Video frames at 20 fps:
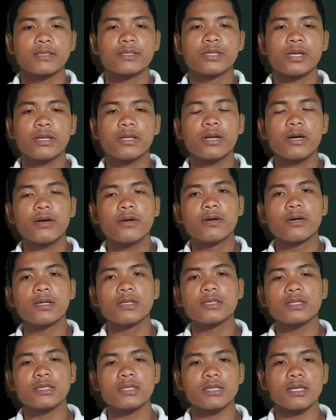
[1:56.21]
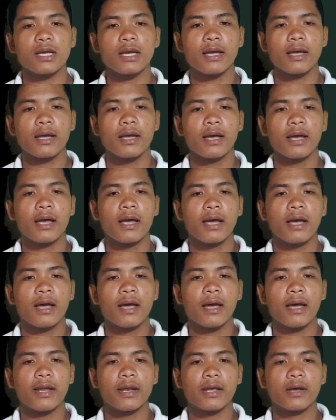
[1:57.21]
Gender roles
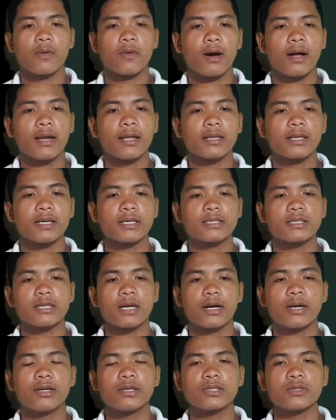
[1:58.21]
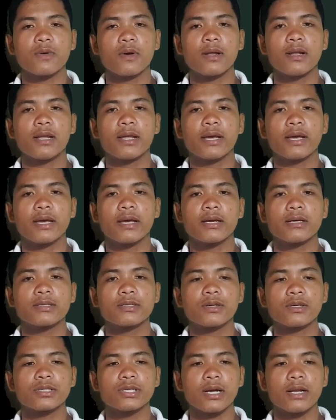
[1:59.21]
and inequalities are usually
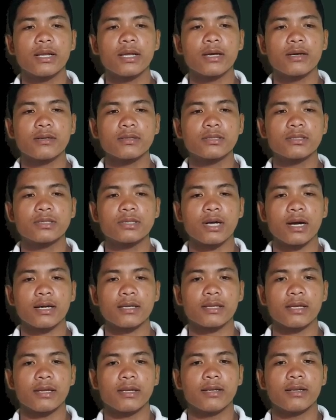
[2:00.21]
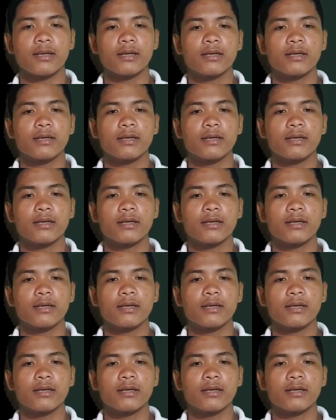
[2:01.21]
socially constructed.